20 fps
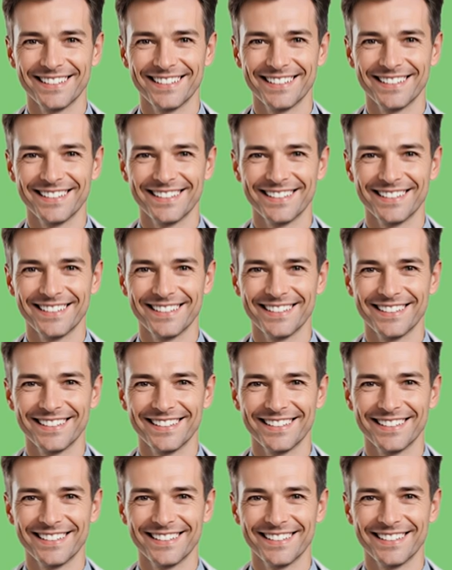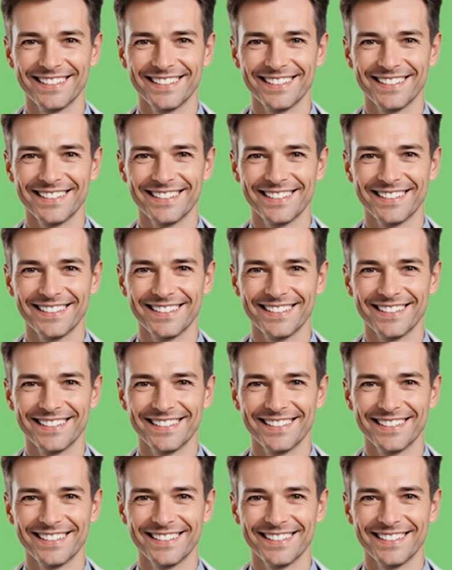
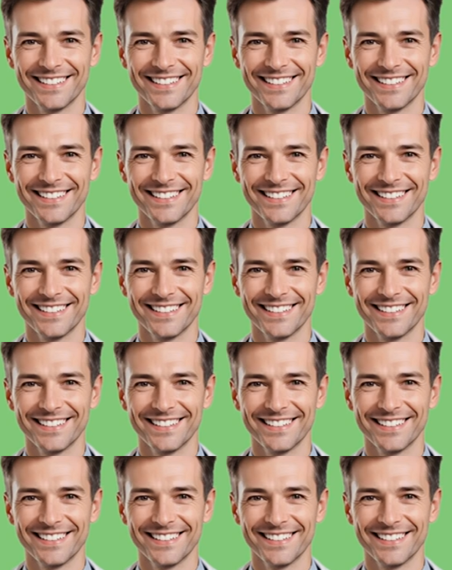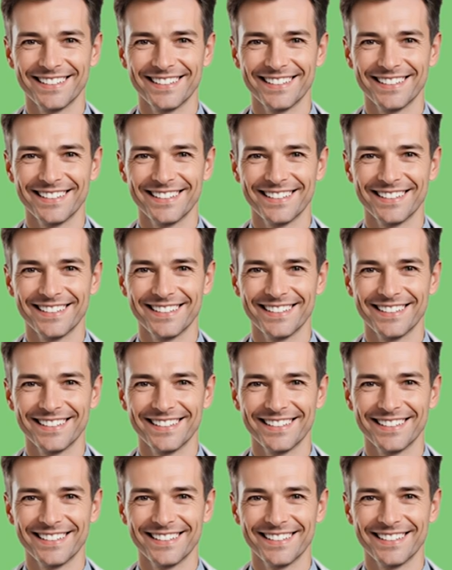
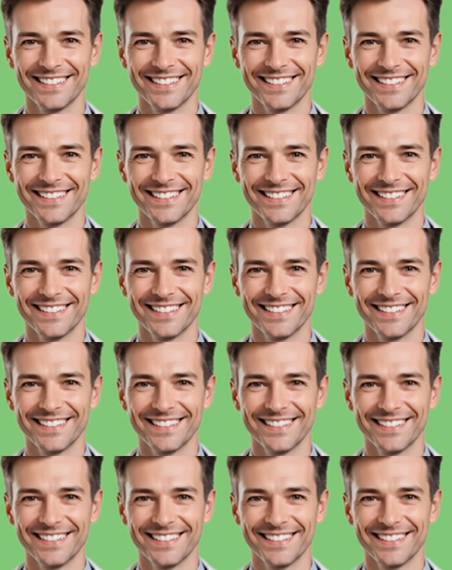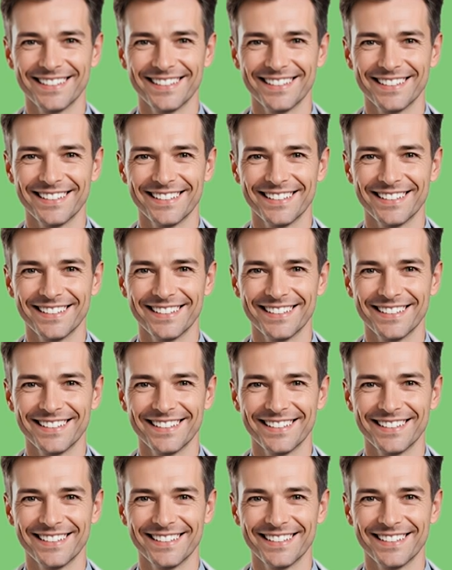This is a still picture; no speech is visible.